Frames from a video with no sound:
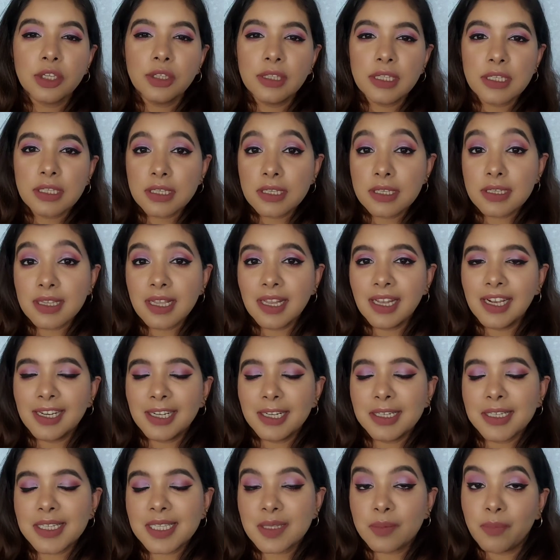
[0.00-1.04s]
this is a
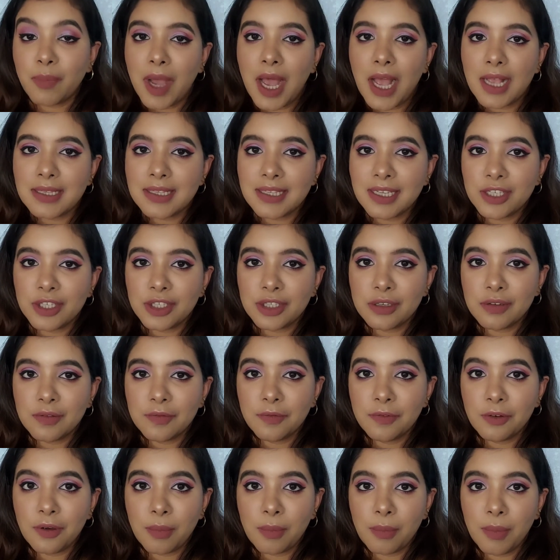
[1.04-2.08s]
little spa session
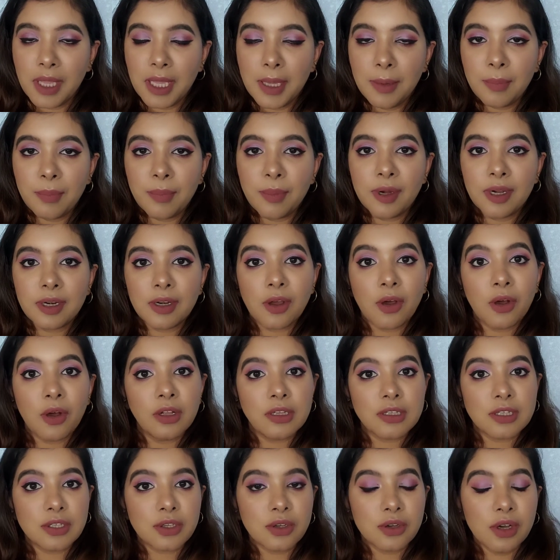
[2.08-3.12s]
for me, but
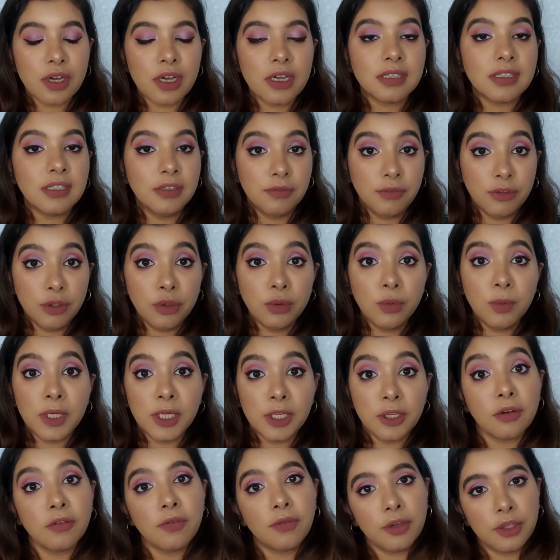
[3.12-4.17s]
also a review
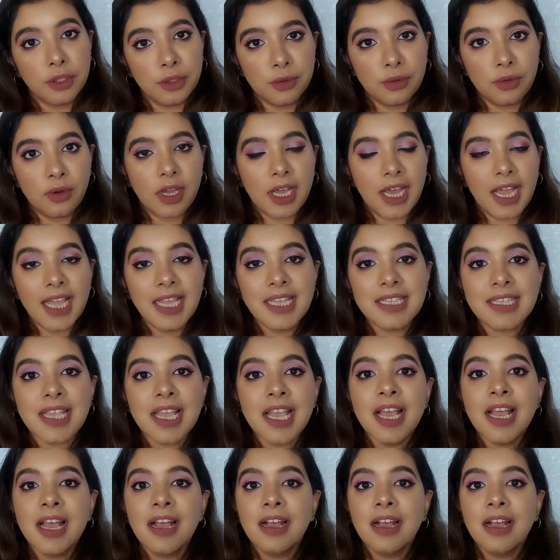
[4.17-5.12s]
video for you guys.